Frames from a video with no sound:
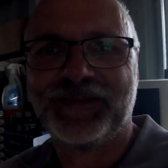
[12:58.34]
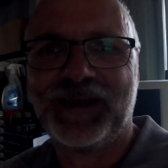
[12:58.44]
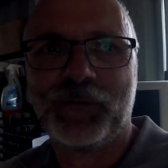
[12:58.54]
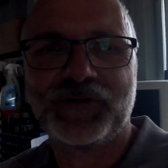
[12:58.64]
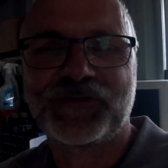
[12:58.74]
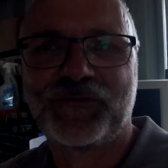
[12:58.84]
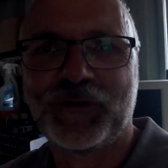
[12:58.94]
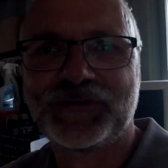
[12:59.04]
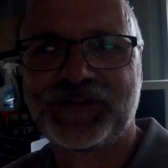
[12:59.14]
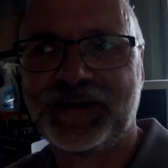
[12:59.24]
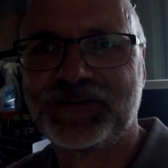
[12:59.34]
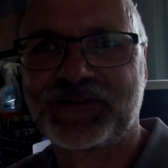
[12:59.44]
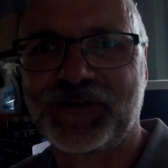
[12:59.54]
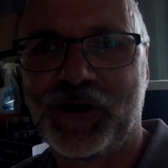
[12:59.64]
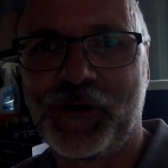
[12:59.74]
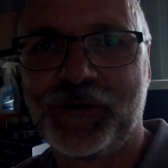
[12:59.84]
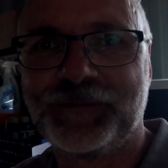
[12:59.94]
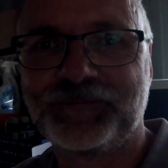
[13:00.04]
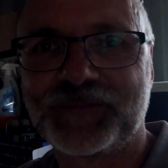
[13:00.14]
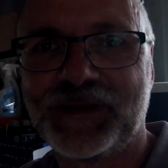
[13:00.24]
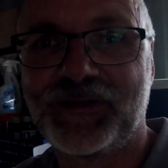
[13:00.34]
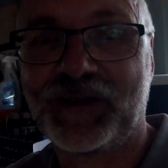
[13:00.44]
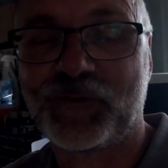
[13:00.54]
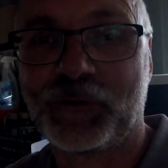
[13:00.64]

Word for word: that was the first test. So thanks for